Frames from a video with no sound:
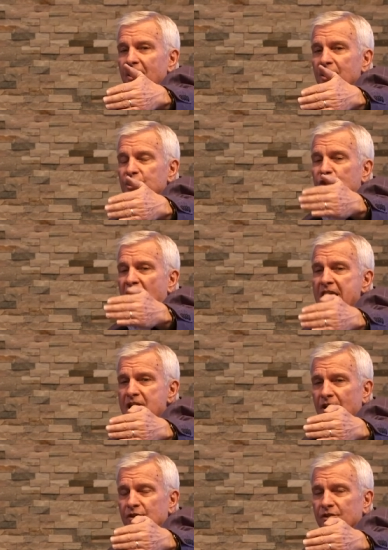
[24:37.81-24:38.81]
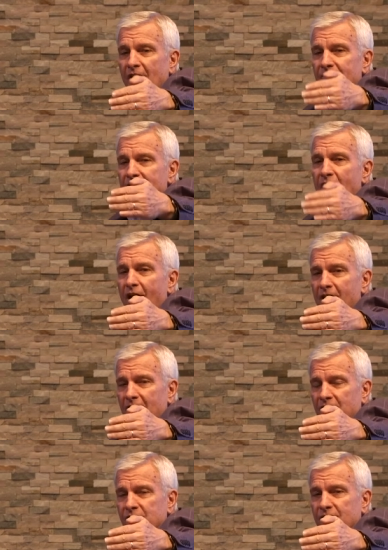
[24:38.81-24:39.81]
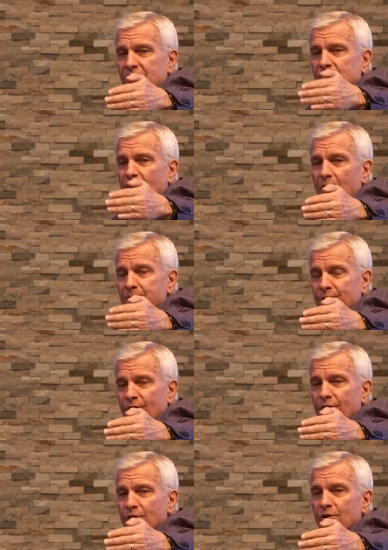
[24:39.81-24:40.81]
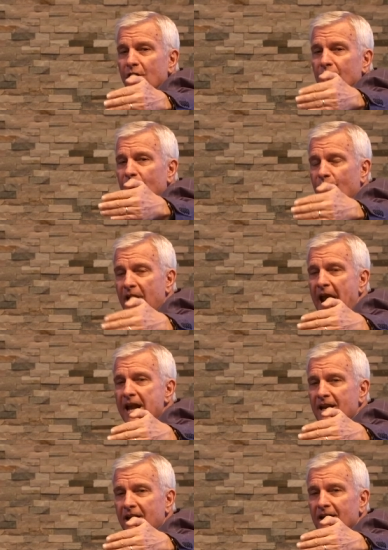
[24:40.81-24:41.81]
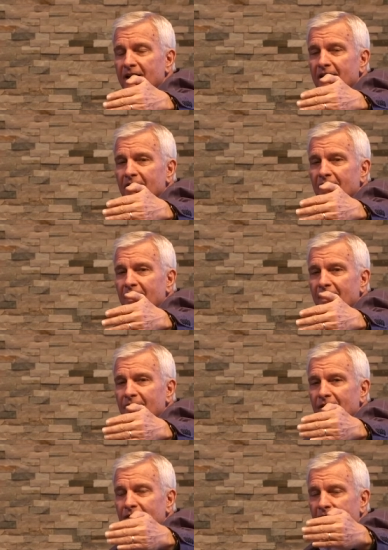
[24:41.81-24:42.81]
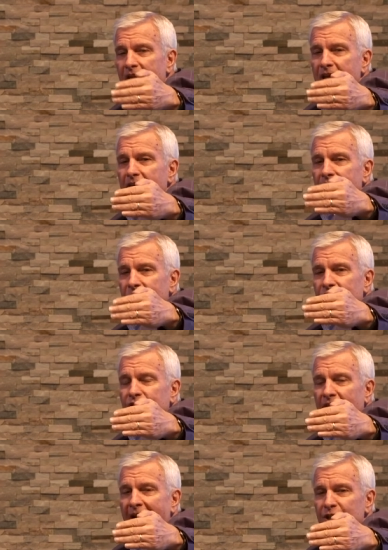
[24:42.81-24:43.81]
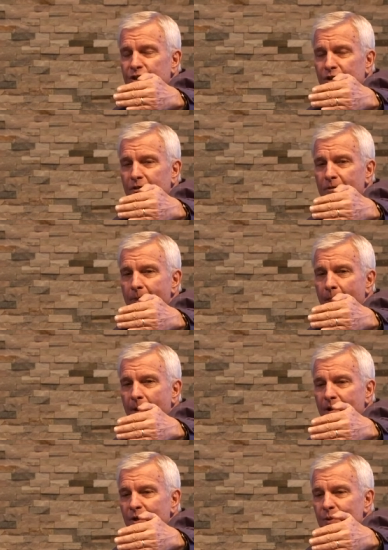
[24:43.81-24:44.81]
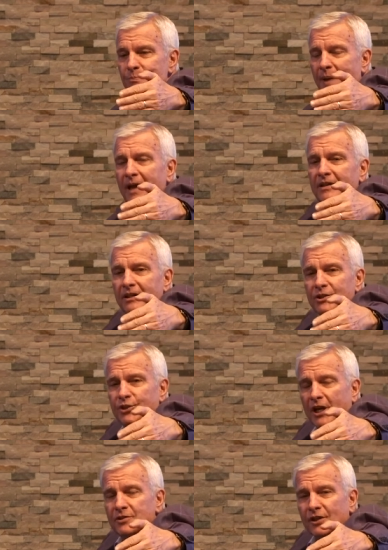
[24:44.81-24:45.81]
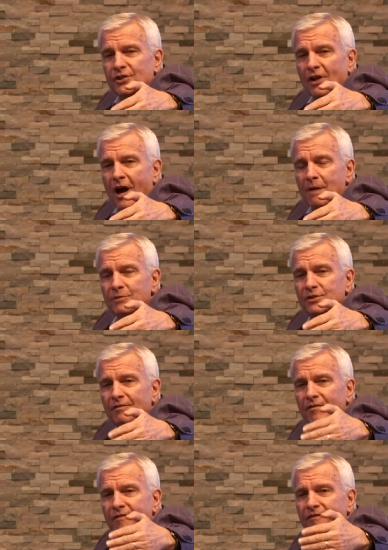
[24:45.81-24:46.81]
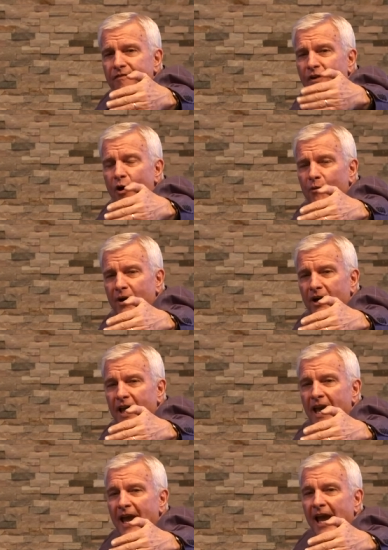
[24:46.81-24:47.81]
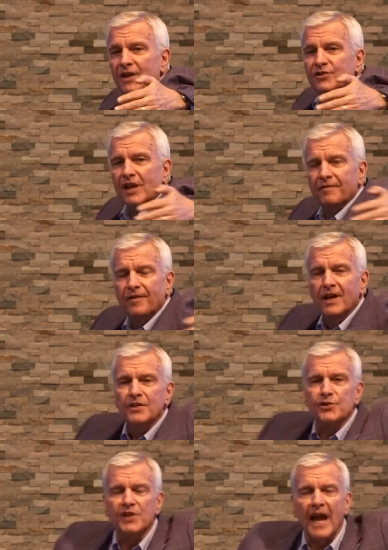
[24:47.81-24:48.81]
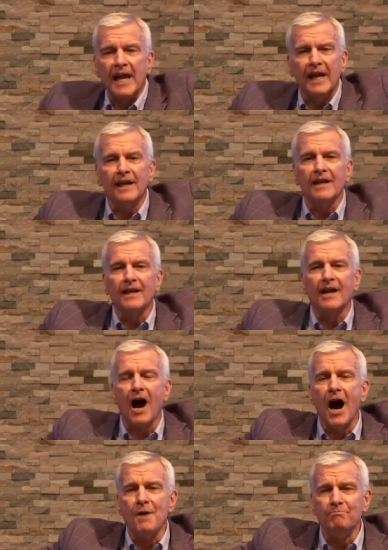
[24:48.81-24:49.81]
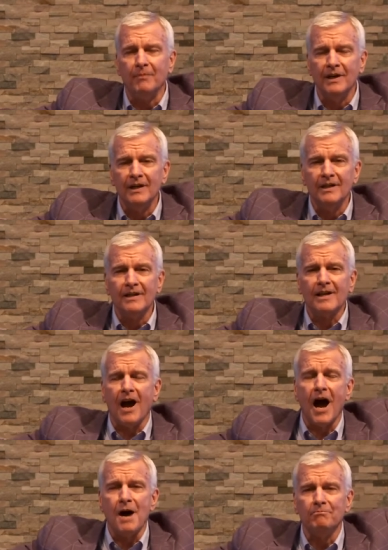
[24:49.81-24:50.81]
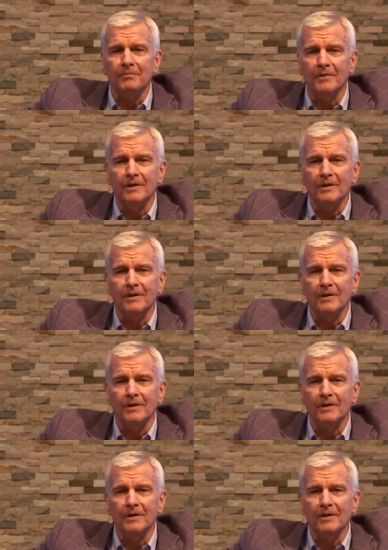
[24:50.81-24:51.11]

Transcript: genius of the artist, the sculptor who created uh, the, this statue, bent Jesus' arms forward as if saying, Come, come,